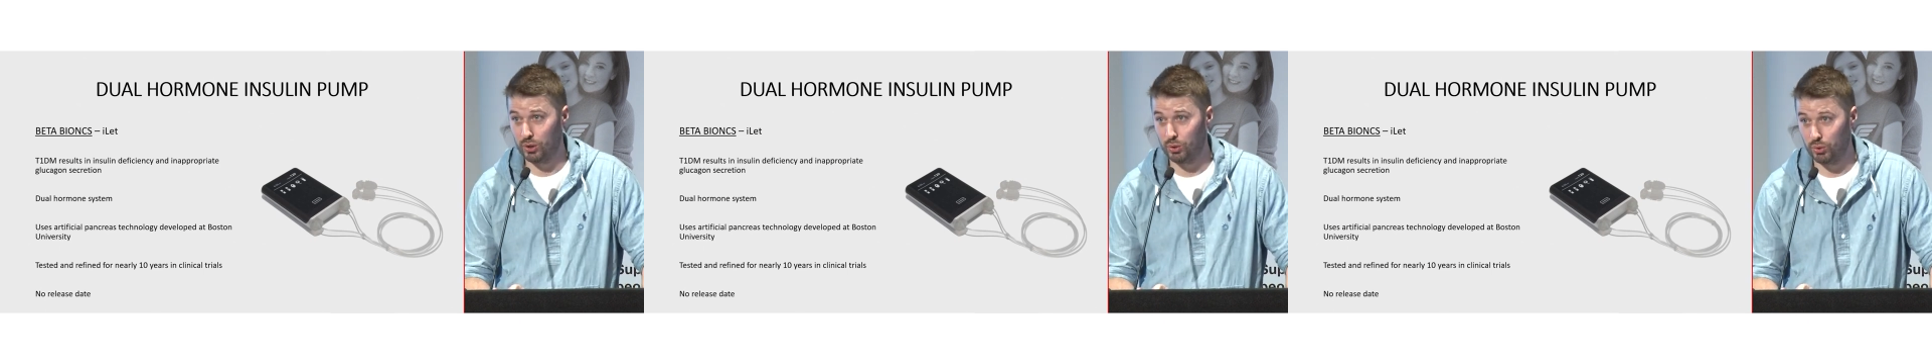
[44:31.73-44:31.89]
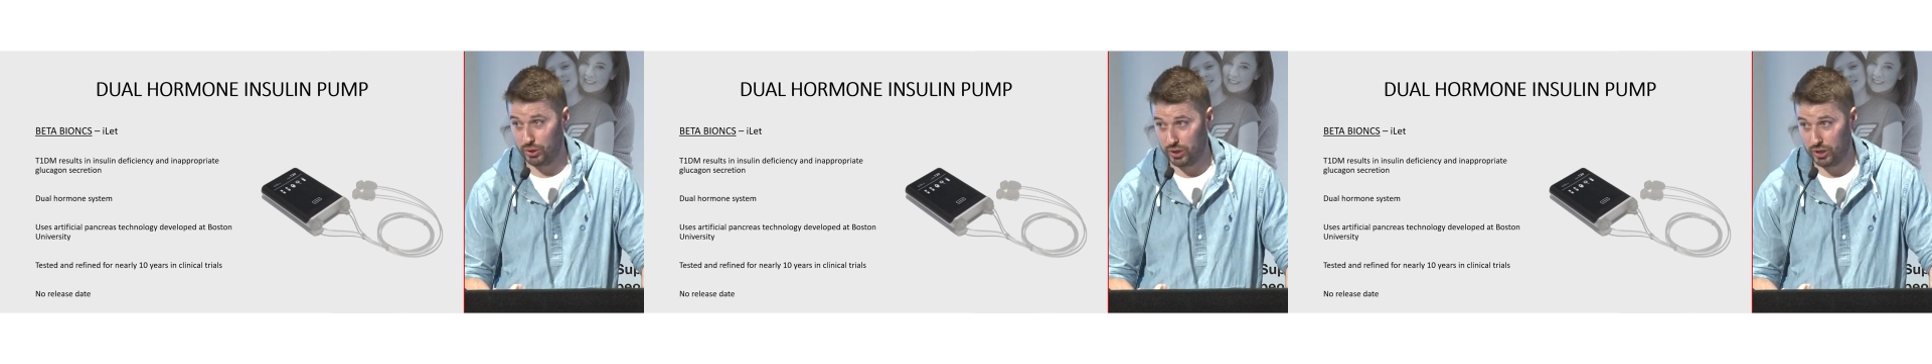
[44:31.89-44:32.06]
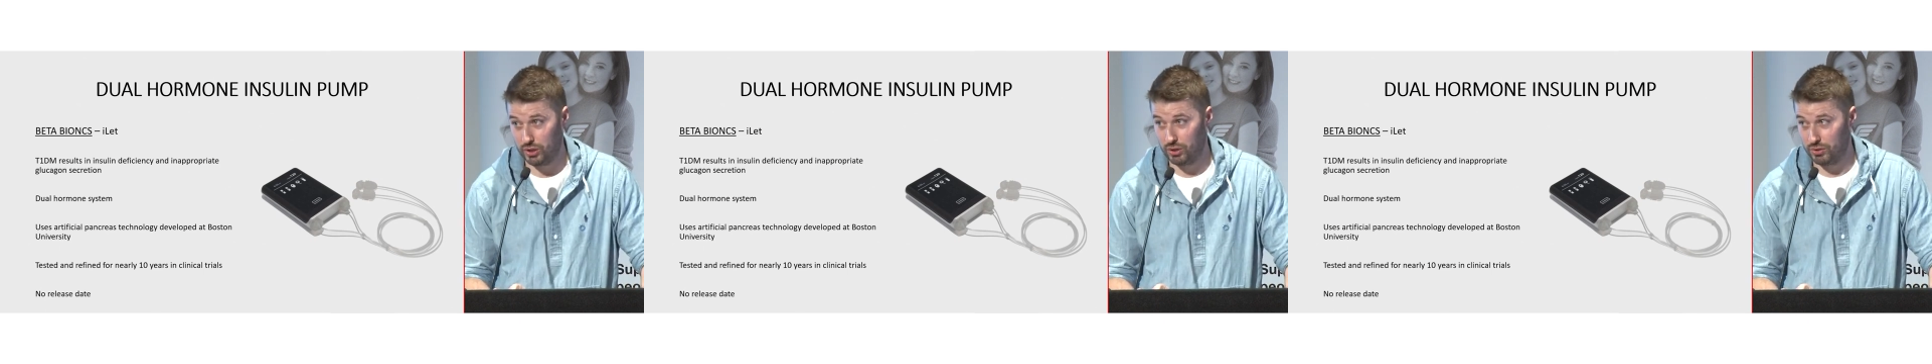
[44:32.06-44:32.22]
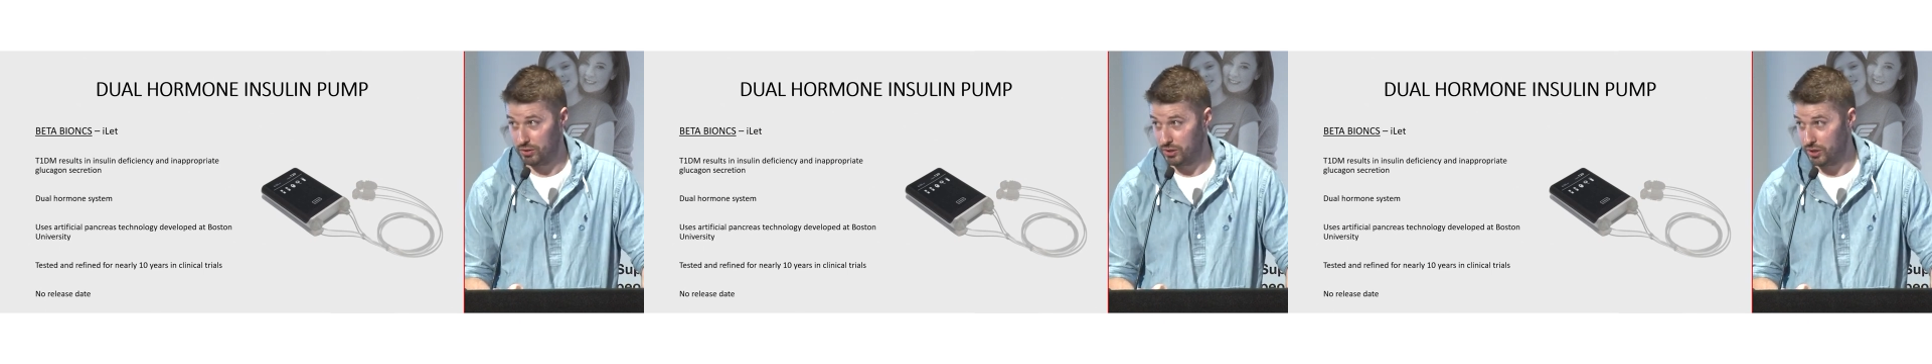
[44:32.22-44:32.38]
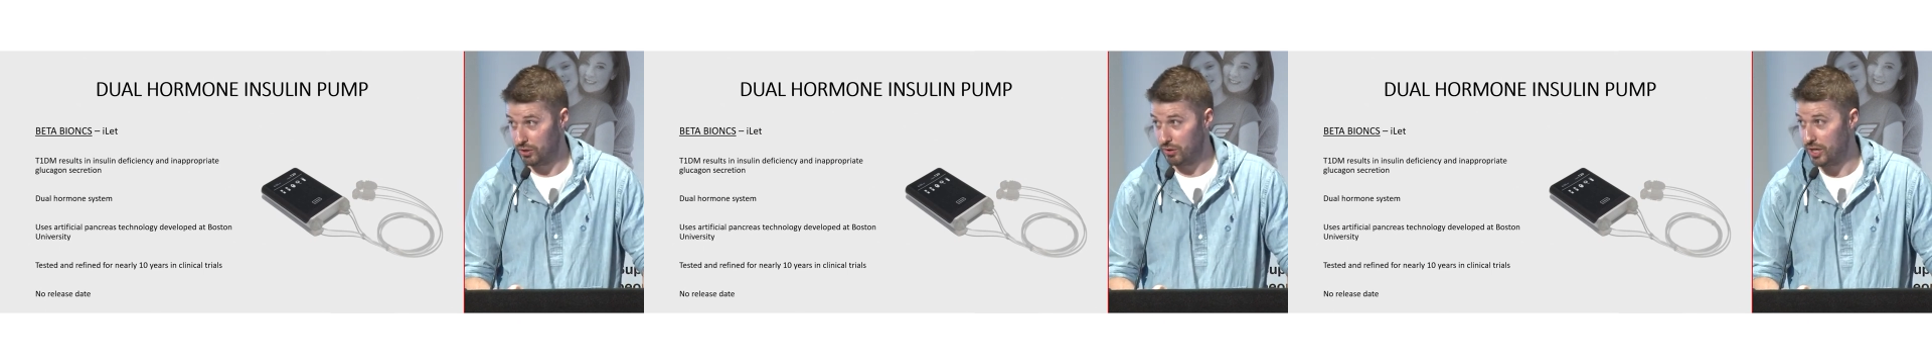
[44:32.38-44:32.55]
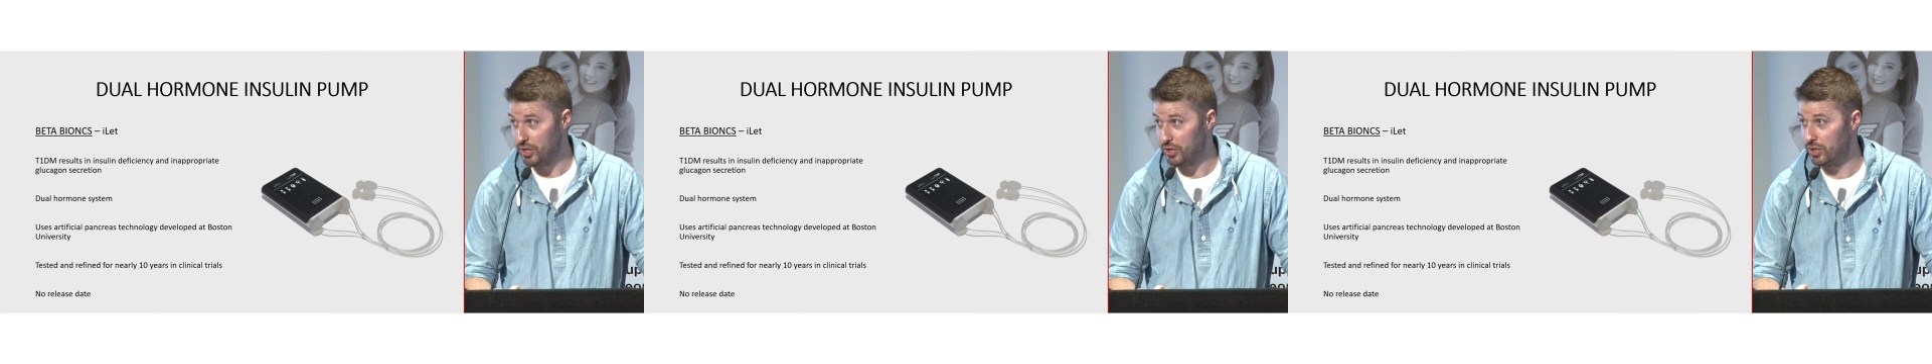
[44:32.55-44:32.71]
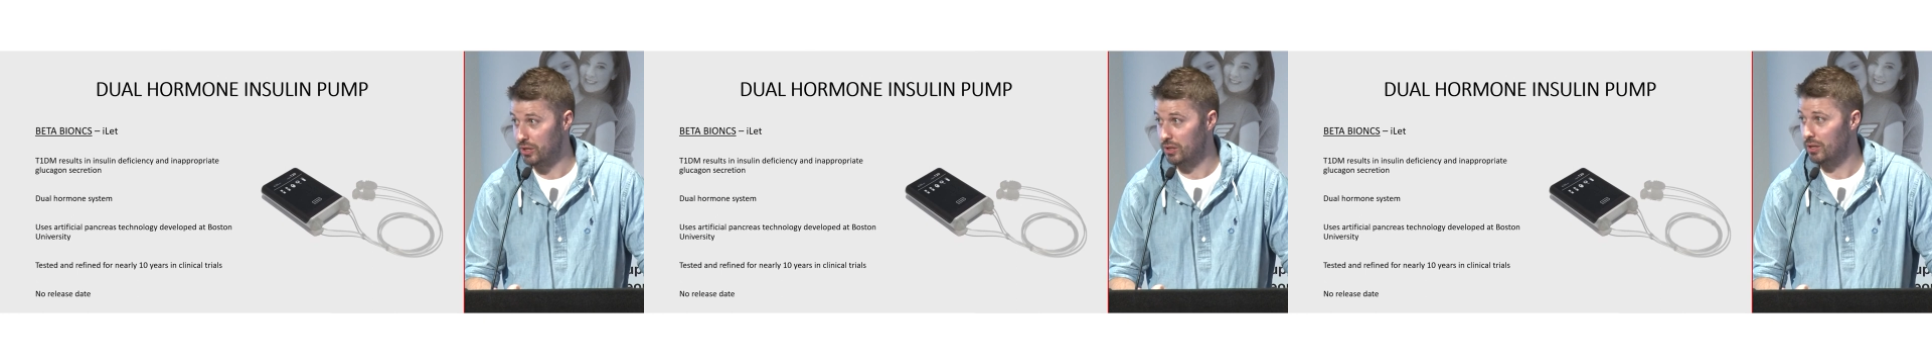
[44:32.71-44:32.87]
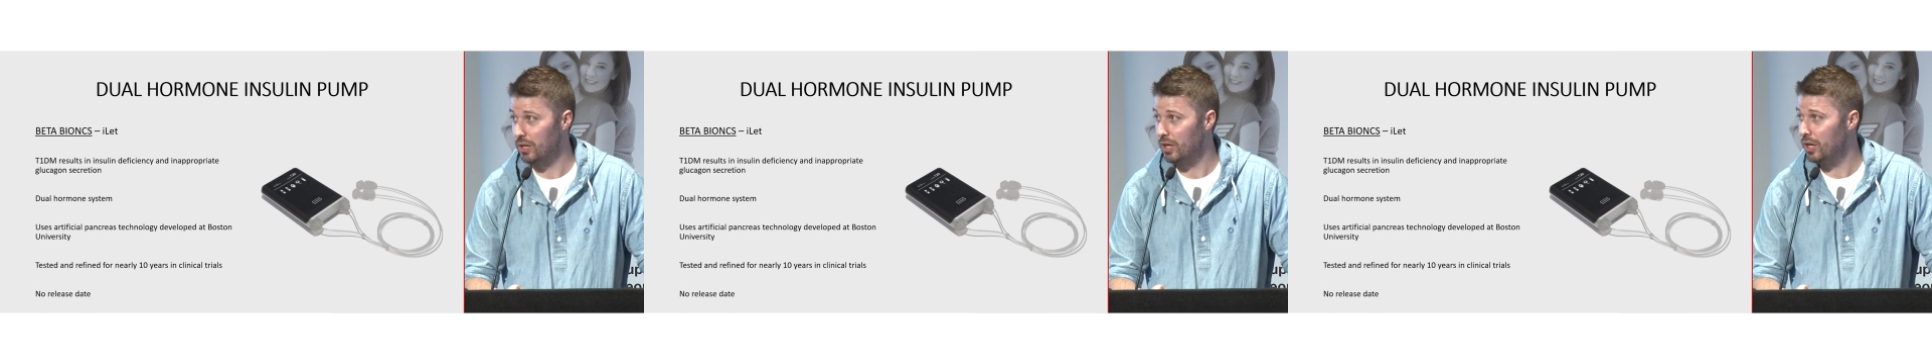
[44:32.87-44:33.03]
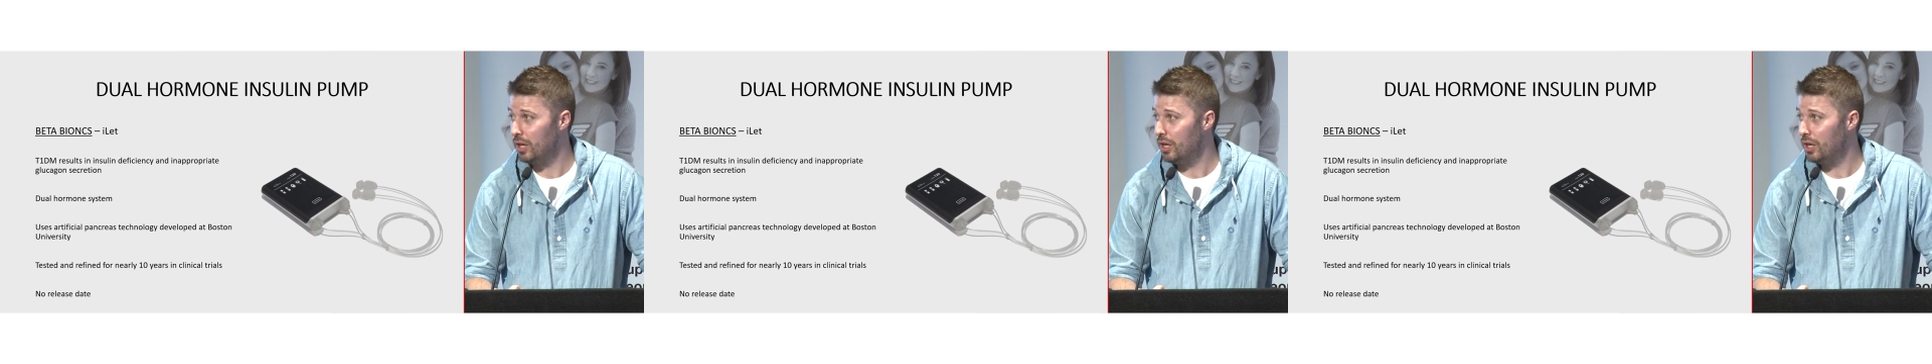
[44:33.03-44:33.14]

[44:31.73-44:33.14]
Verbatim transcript: glucagon secretion.